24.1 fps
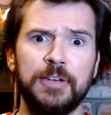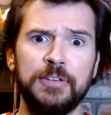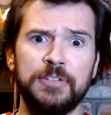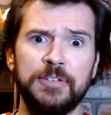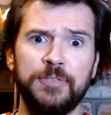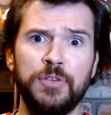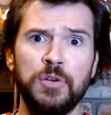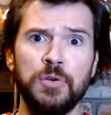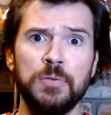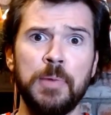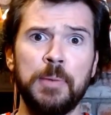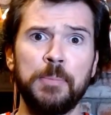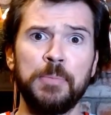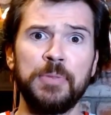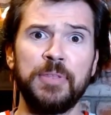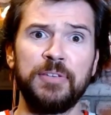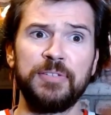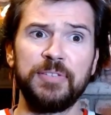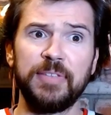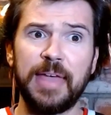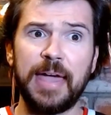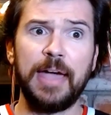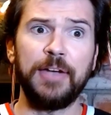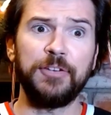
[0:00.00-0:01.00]
Because if you remember
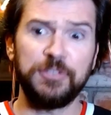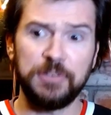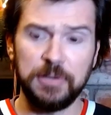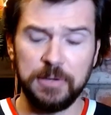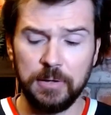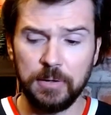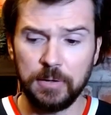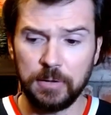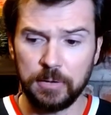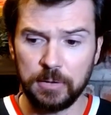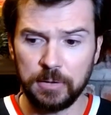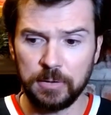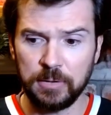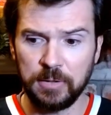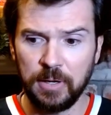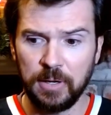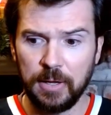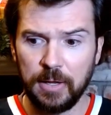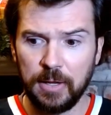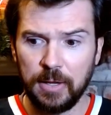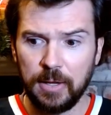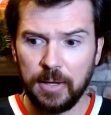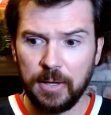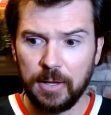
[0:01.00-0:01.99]
this last year, dude,
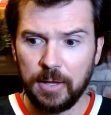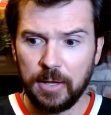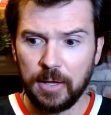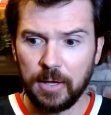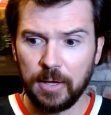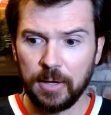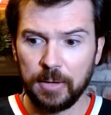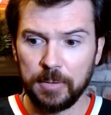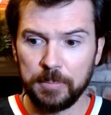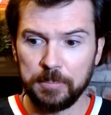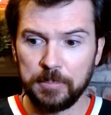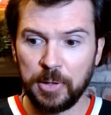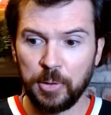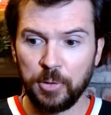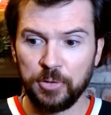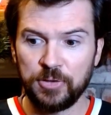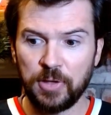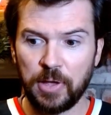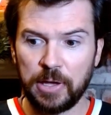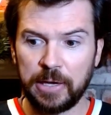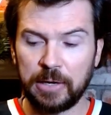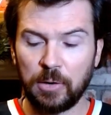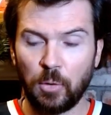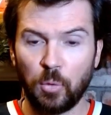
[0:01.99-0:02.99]
it was
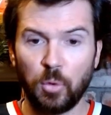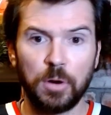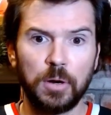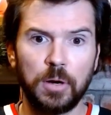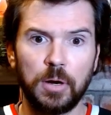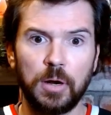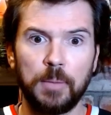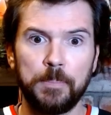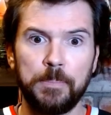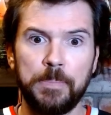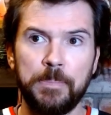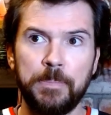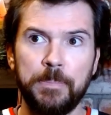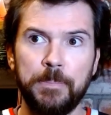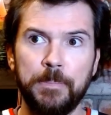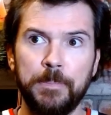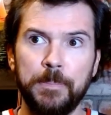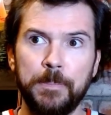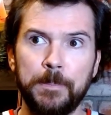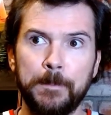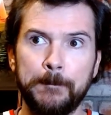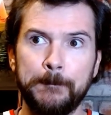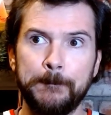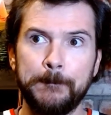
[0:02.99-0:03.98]
like, or
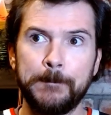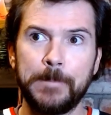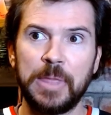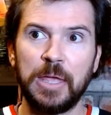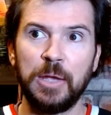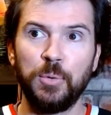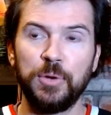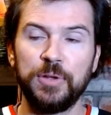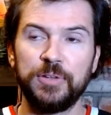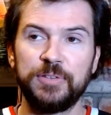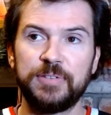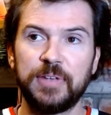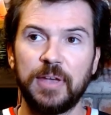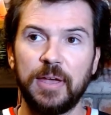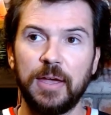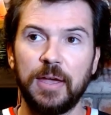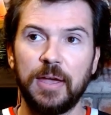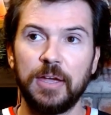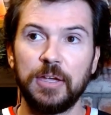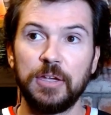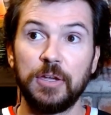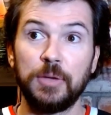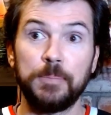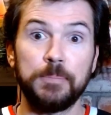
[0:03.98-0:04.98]
it was
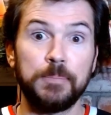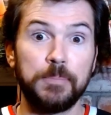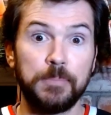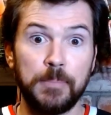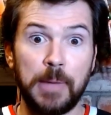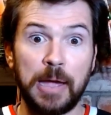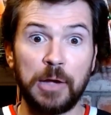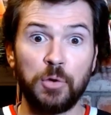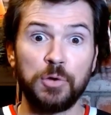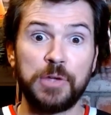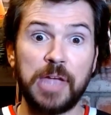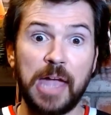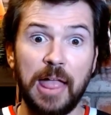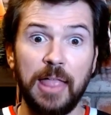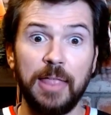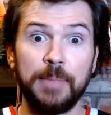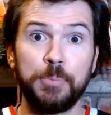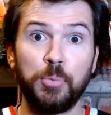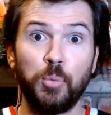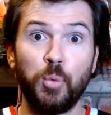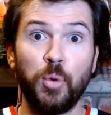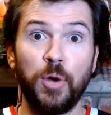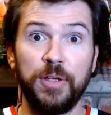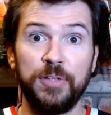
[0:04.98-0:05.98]
Michael
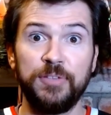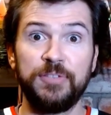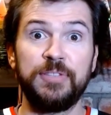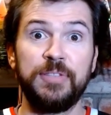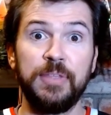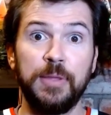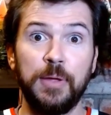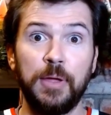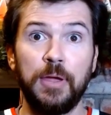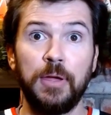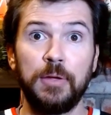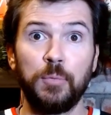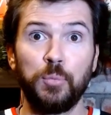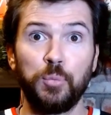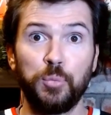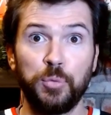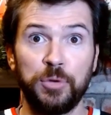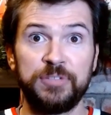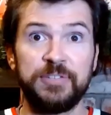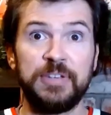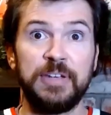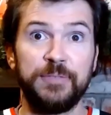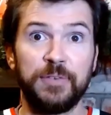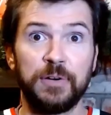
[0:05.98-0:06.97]
Gallup was the
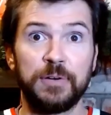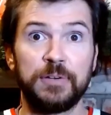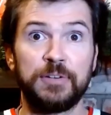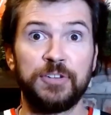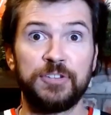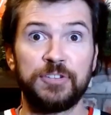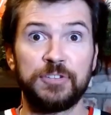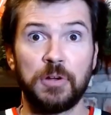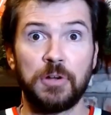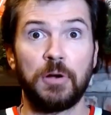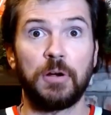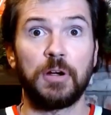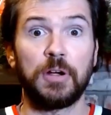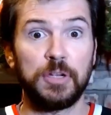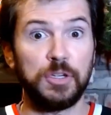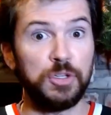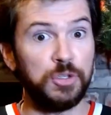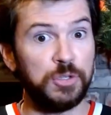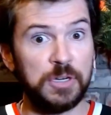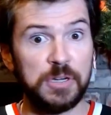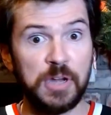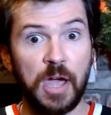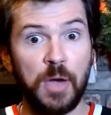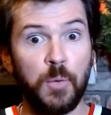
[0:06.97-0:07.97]
receiver to start.
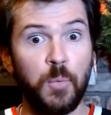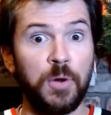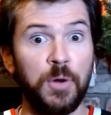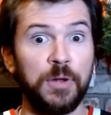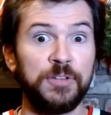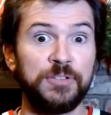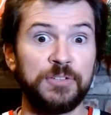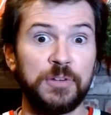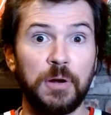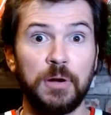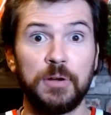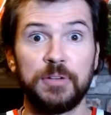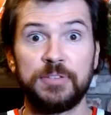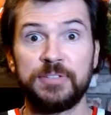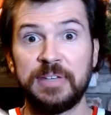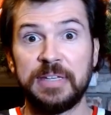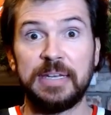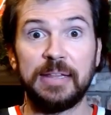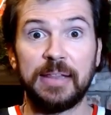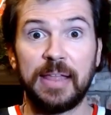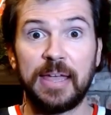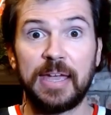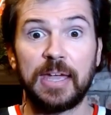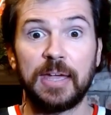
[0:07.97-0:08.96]
You did not want to start
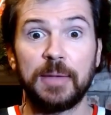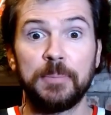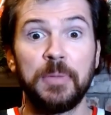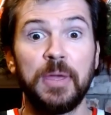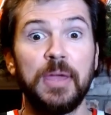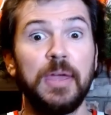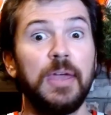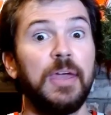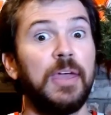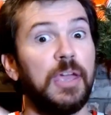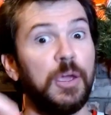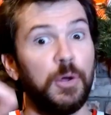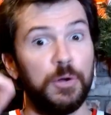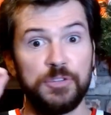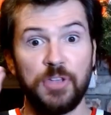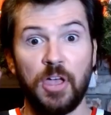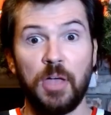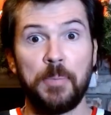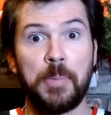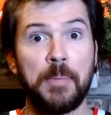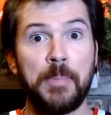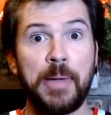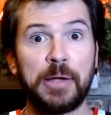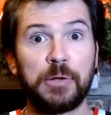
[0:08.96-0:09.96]
CeeDee Lamb. It was
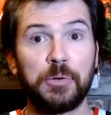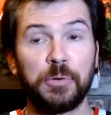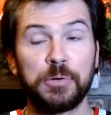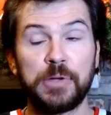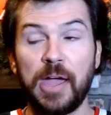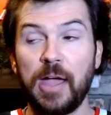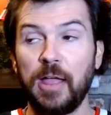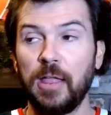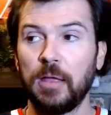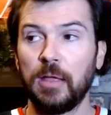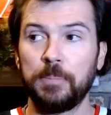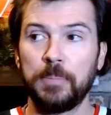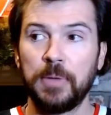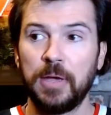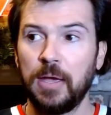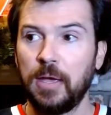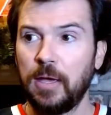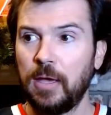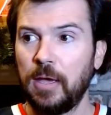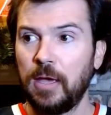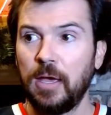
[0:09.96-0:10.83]
all about Michael Gallup.